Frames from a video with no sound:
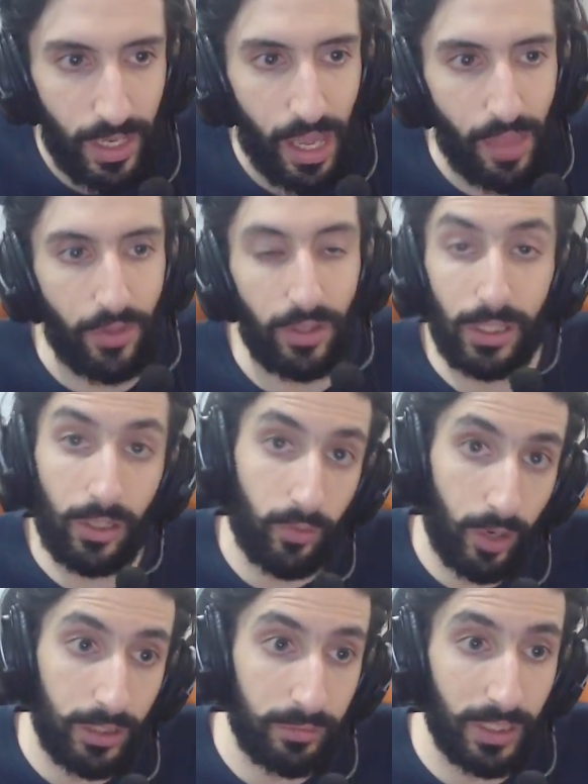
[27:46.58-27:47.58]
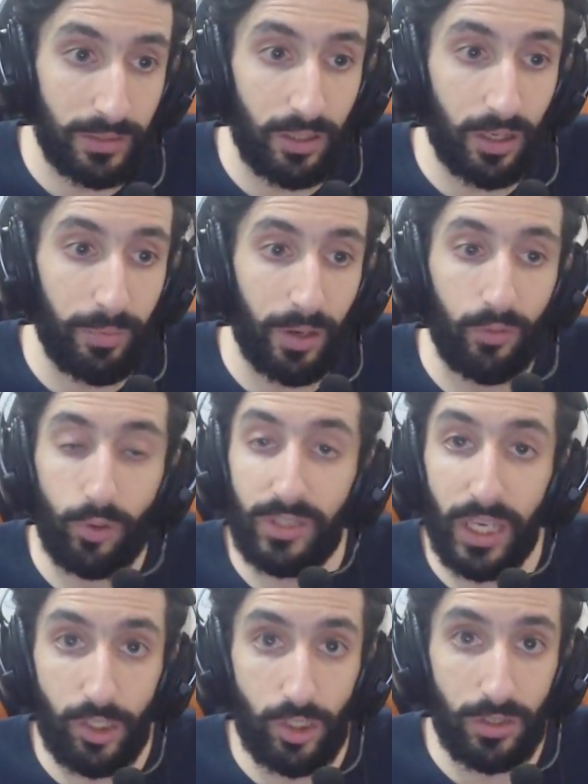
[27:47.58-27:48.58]
And then later on, I'm going to talk about
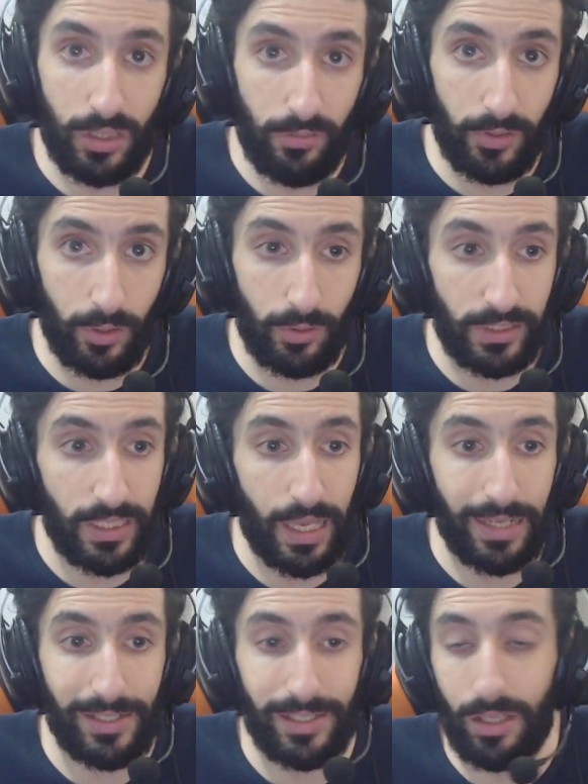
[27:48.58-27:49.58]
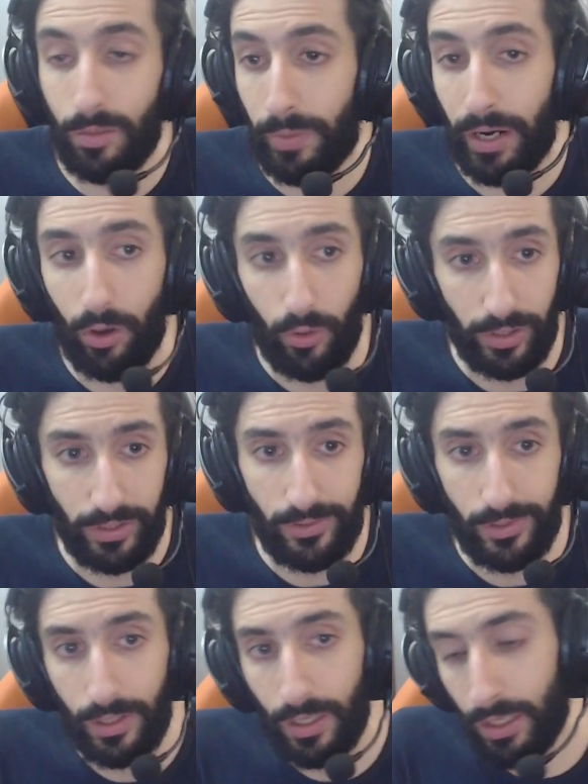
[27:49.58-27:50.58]
rotation difficulty and skill
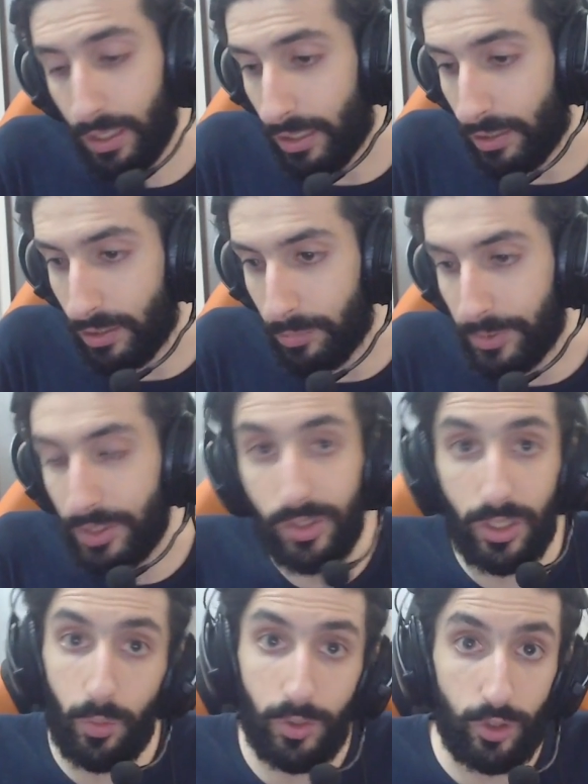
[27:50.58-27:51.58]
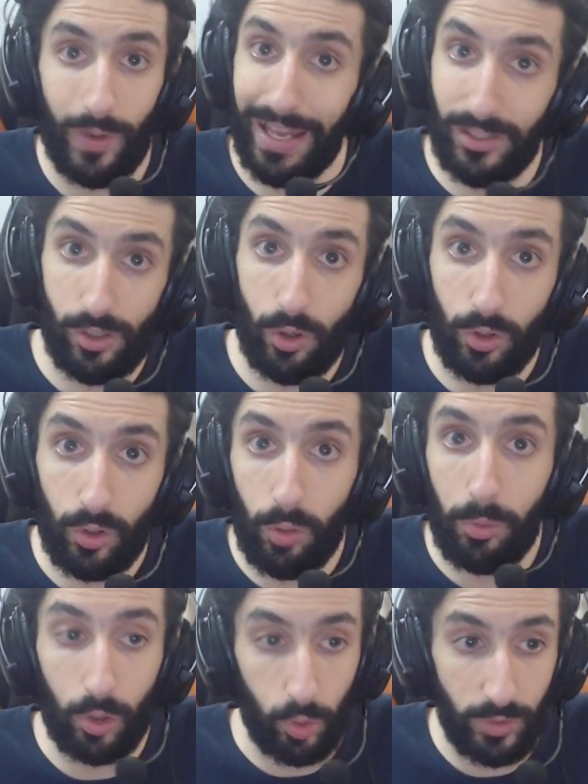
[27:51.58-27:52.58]
priorities uh, because Guild Wars 2 has no
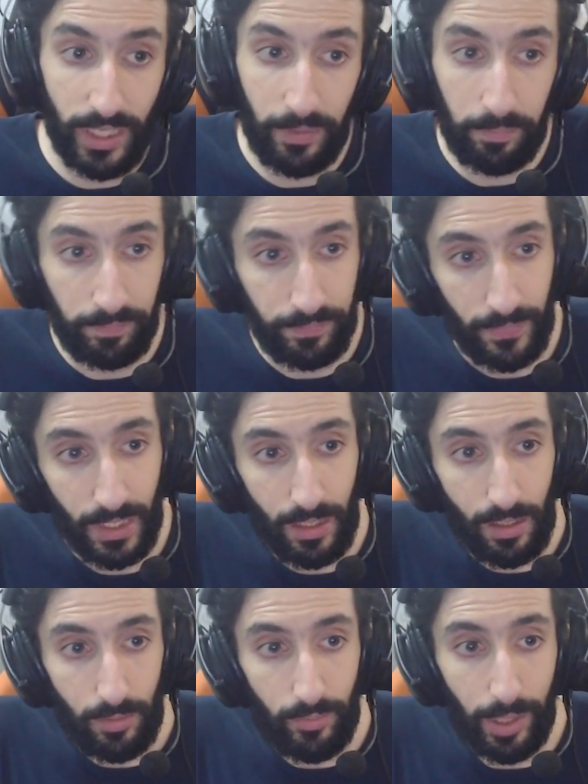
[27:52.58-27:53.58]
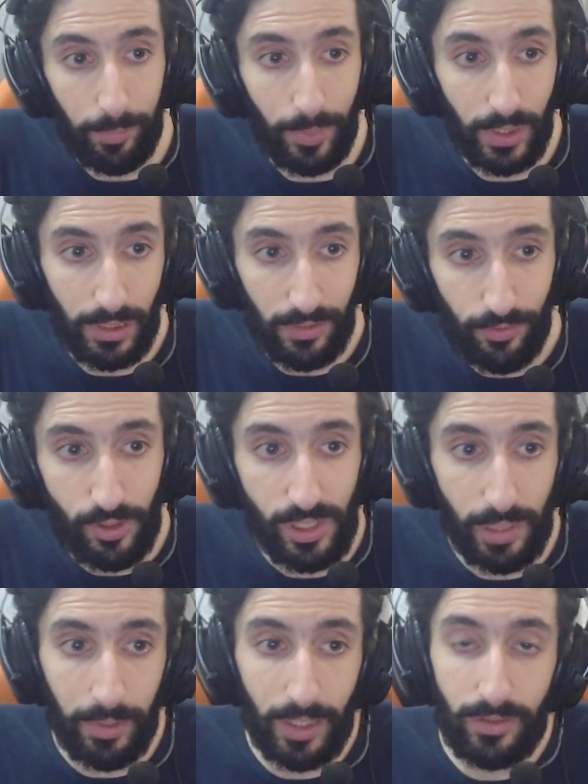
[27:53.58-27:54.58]
global cooldown. Right, but first
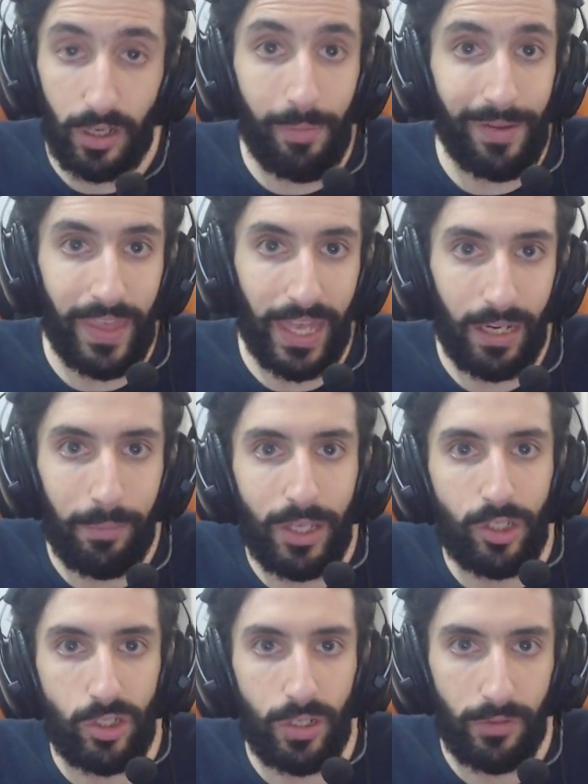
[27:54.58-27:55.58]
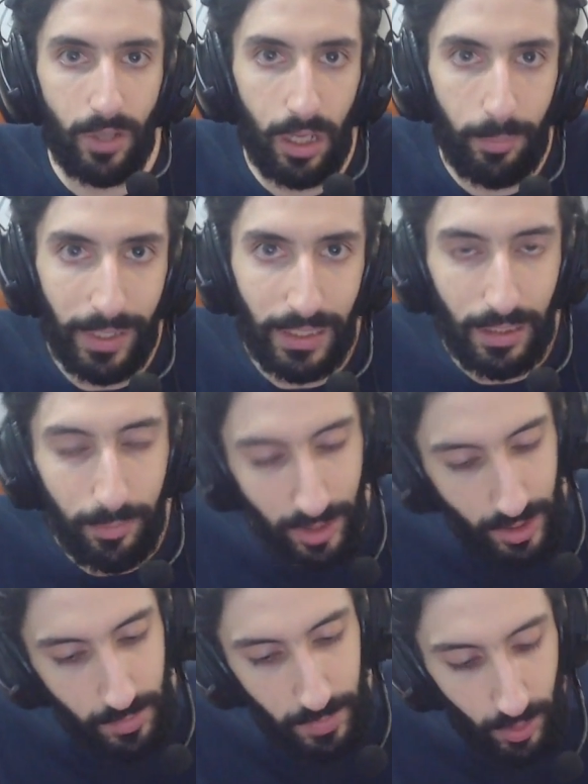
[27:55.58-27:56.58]
I'm going to talk about the animation of combat. Let me
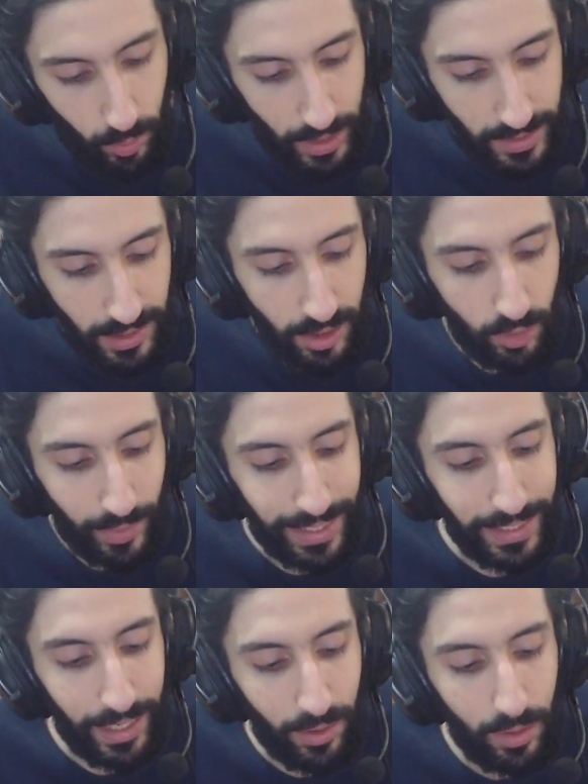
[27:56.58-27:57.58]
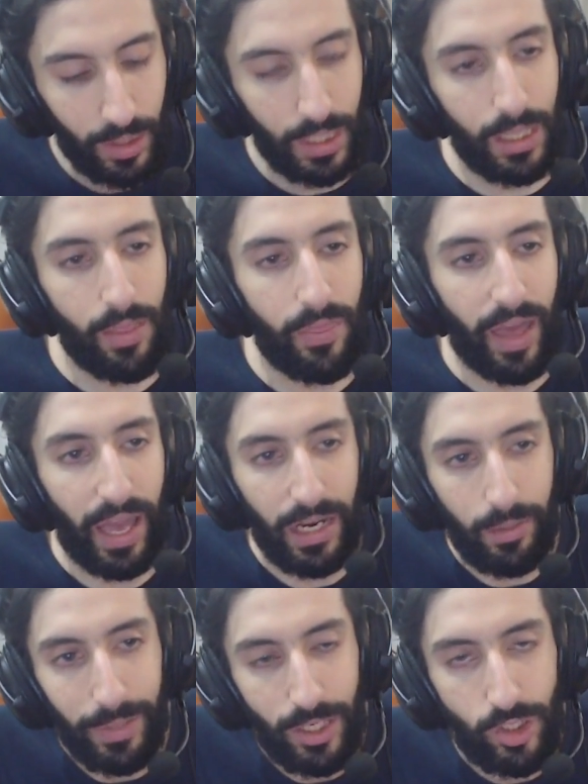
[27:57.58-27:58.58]
just be the one to tell you right now, the
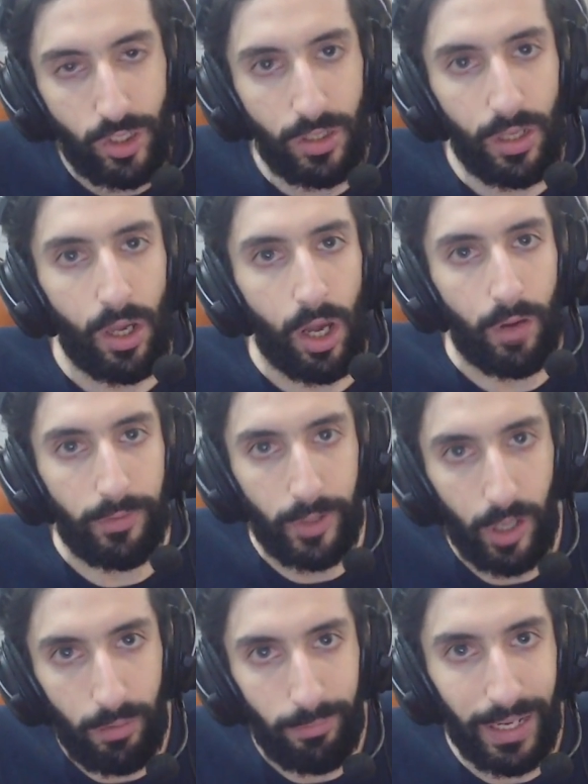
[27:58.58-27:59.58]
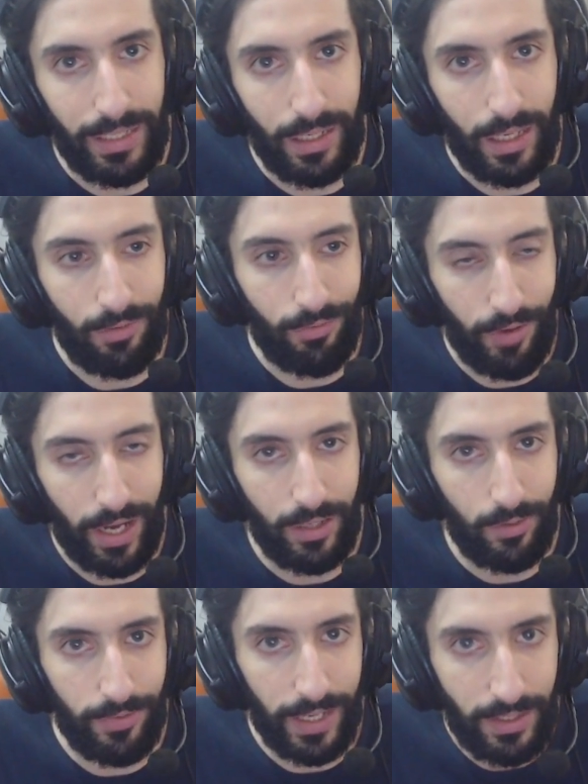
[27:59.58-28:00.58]
animation of combat in
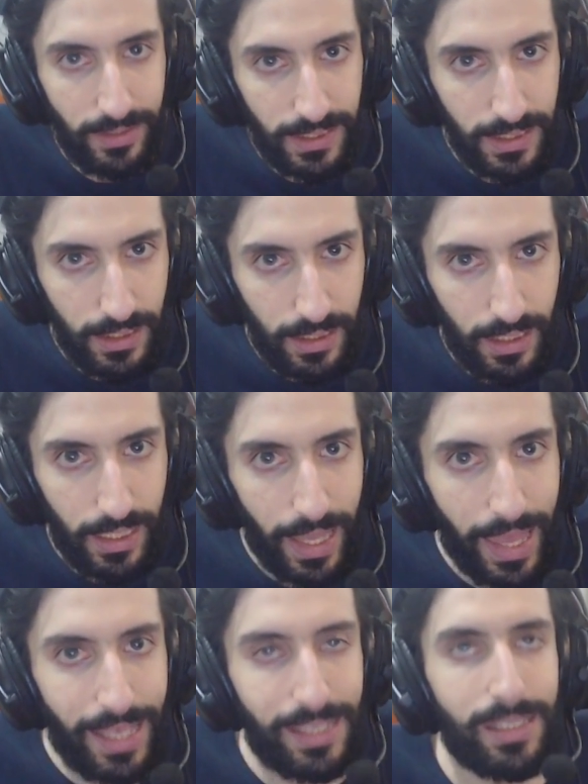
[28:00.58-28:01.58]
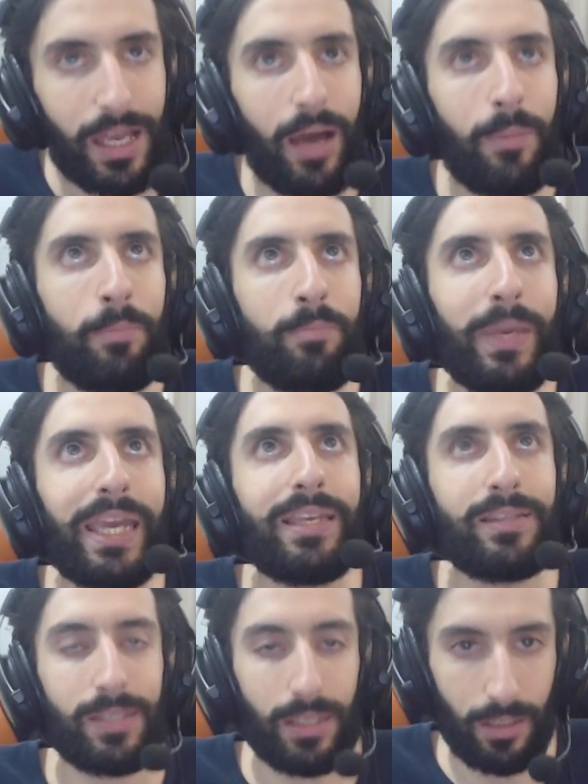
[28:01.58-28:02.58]
Final Fantasy is
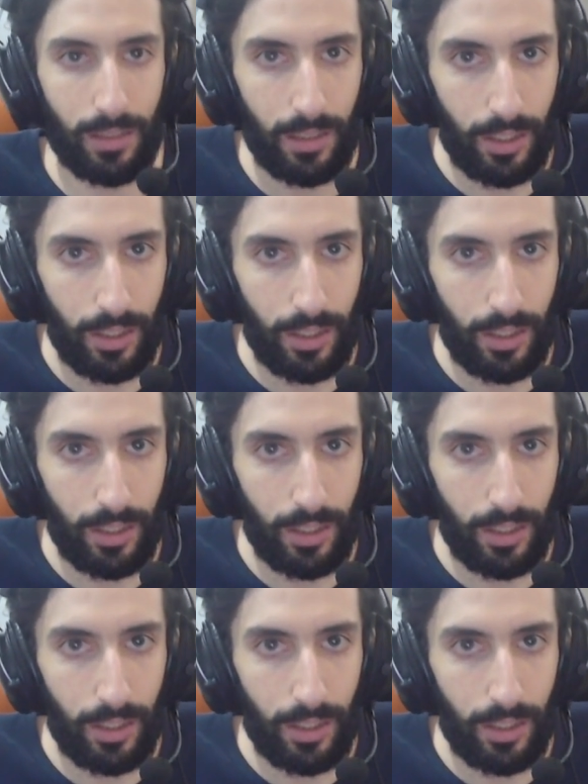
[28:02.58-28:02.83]
amazing.